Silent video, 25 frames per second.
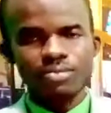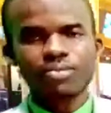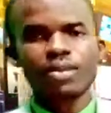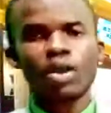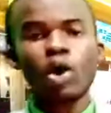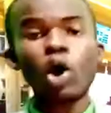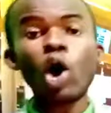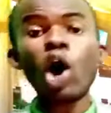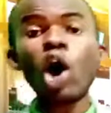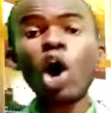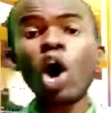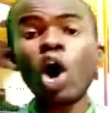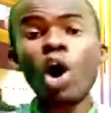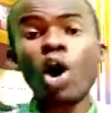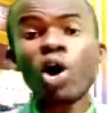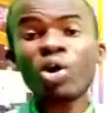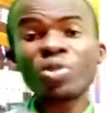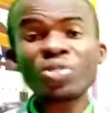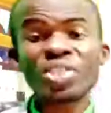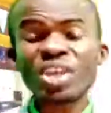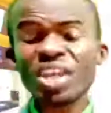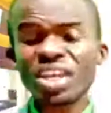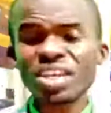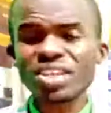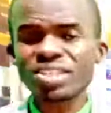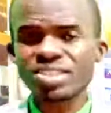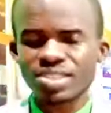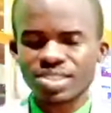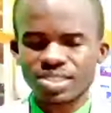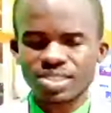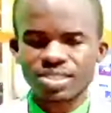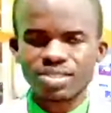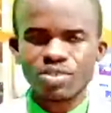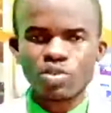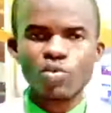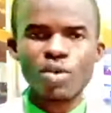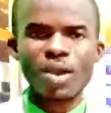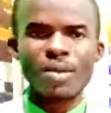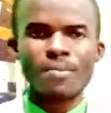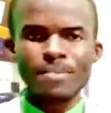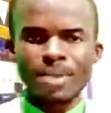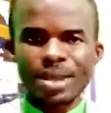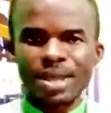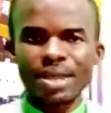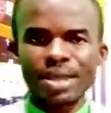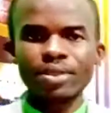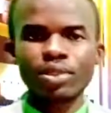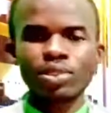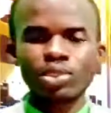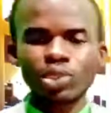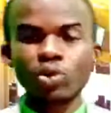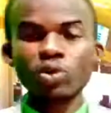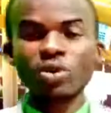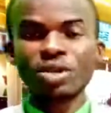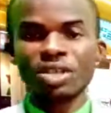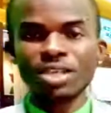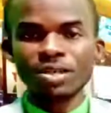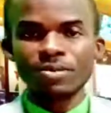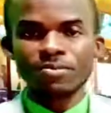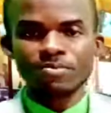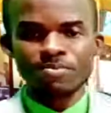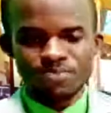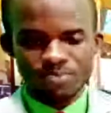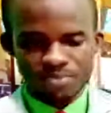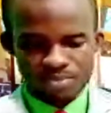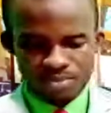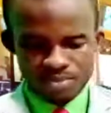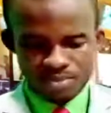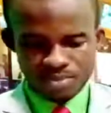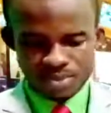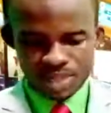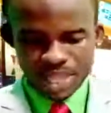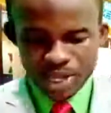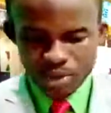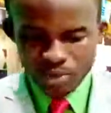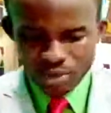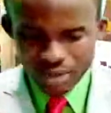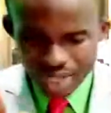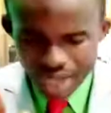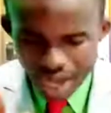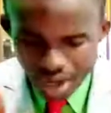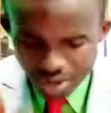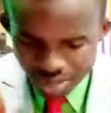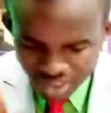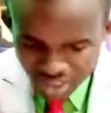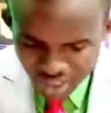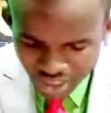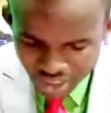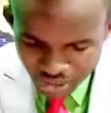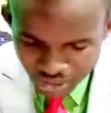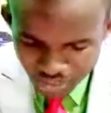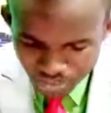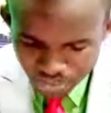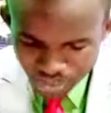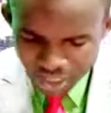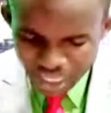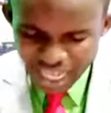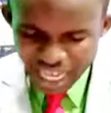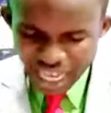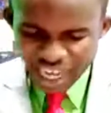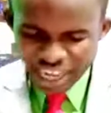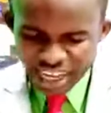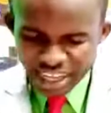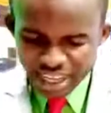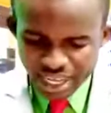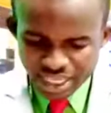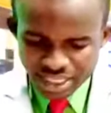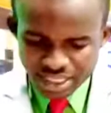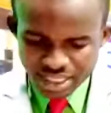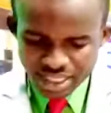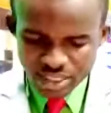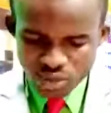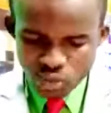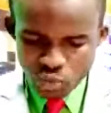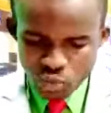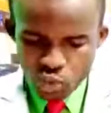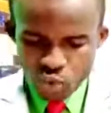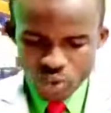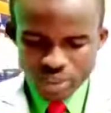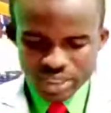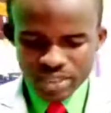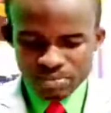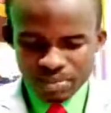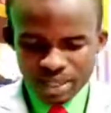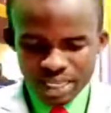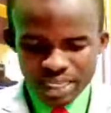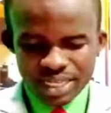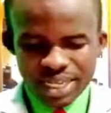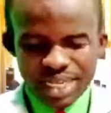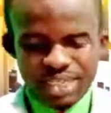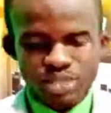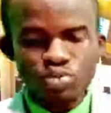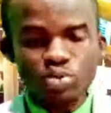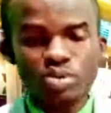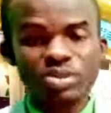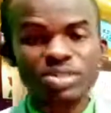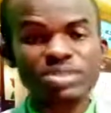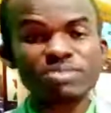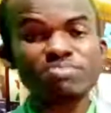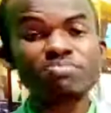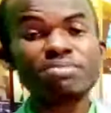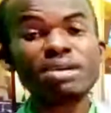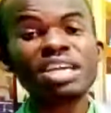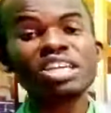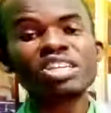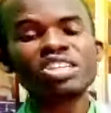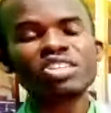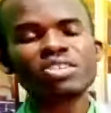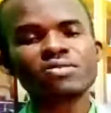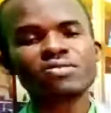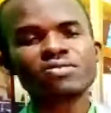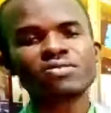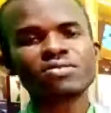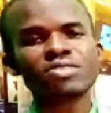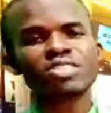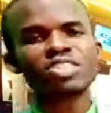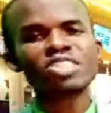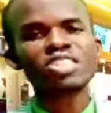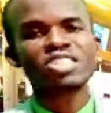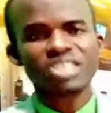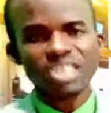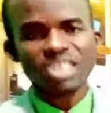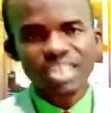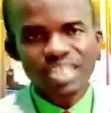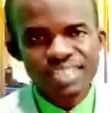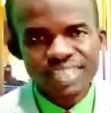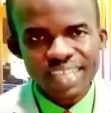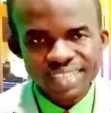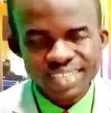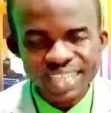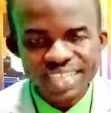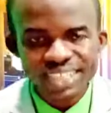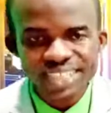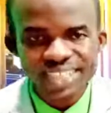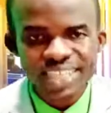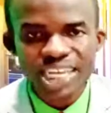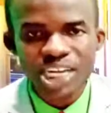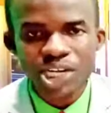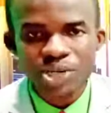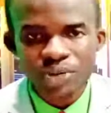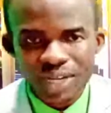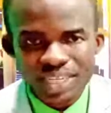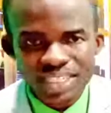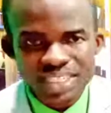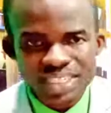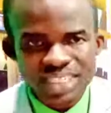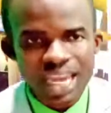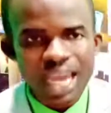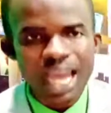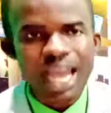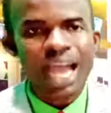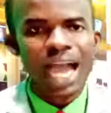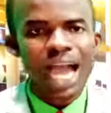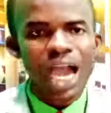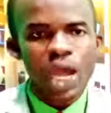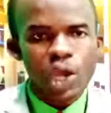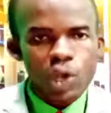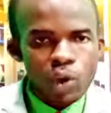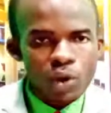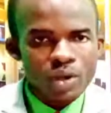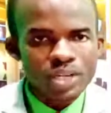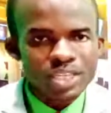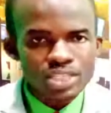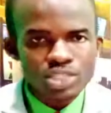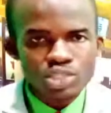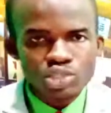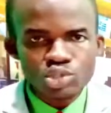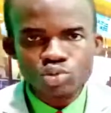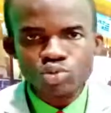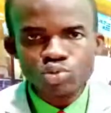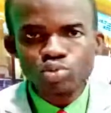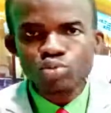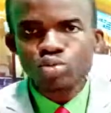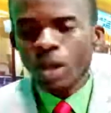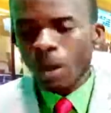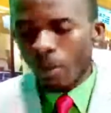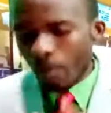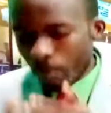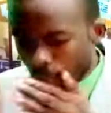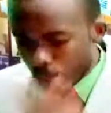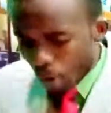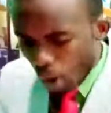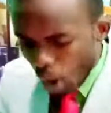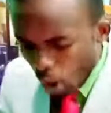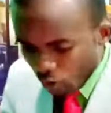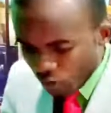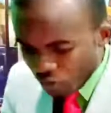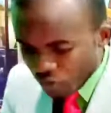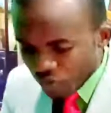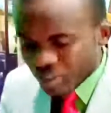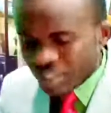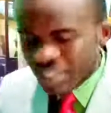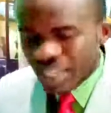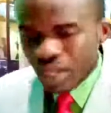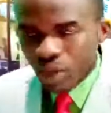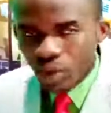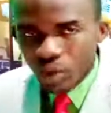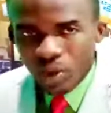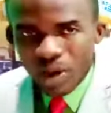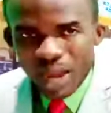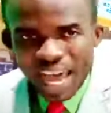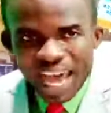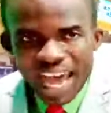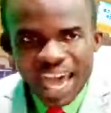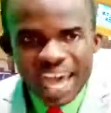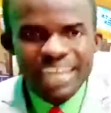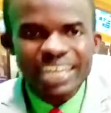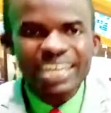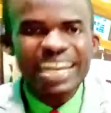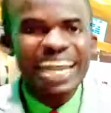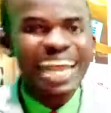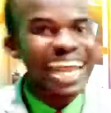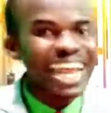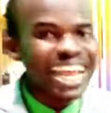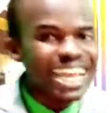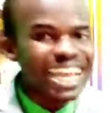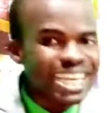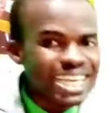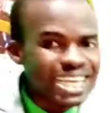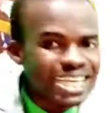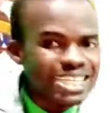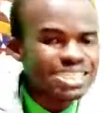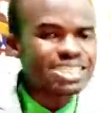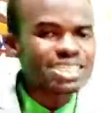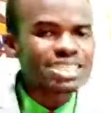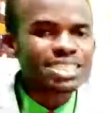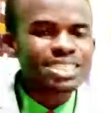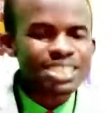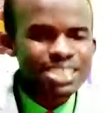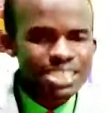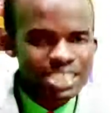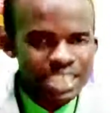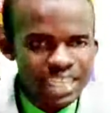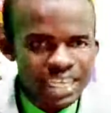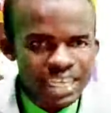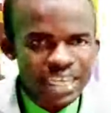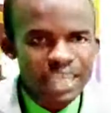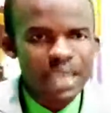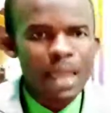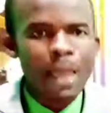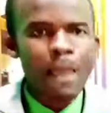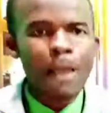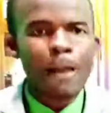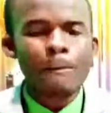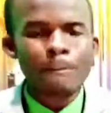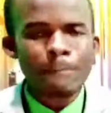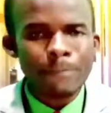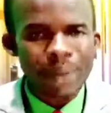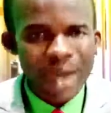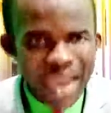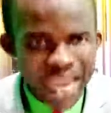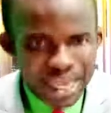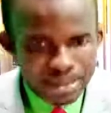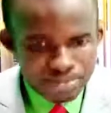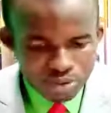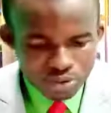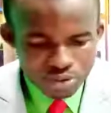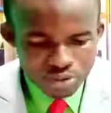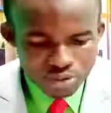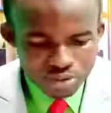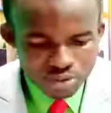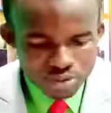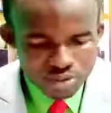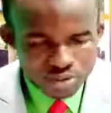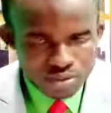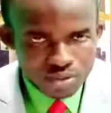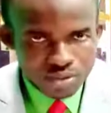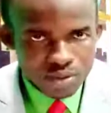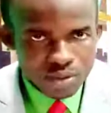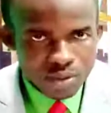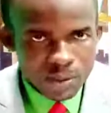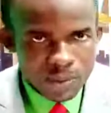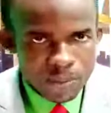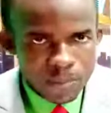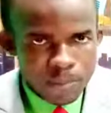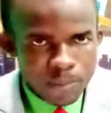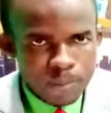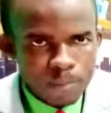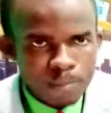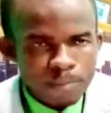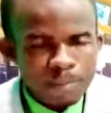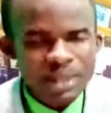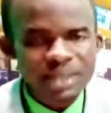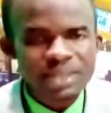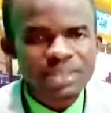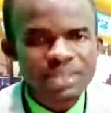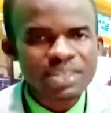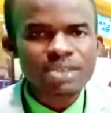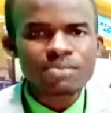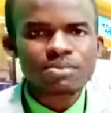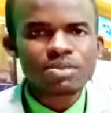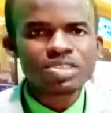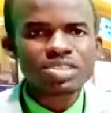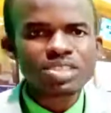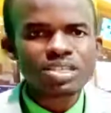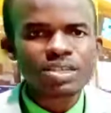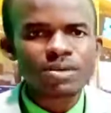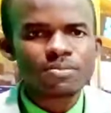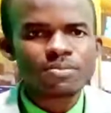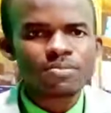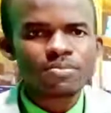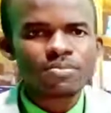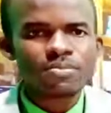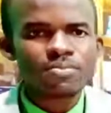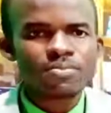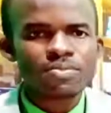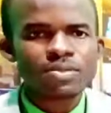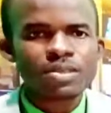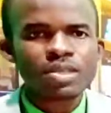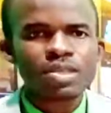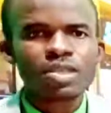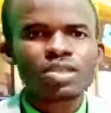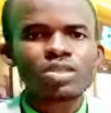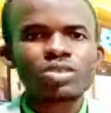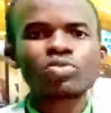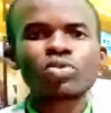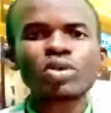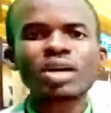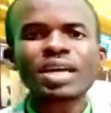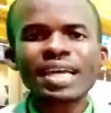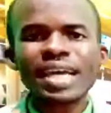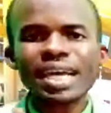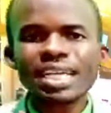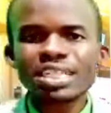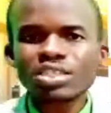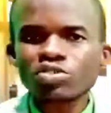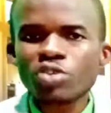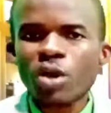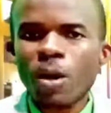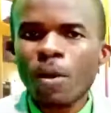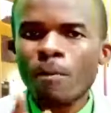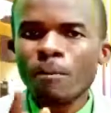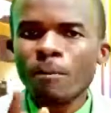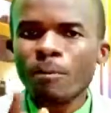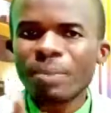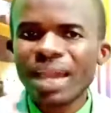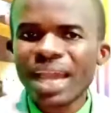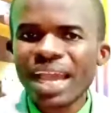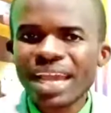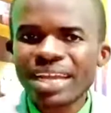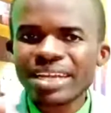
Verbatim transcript: All things were made through him, and without him, nothing was made that was made. Jesus is a creator according to both the Quran and the Bible. My dear Muslim, you can't compare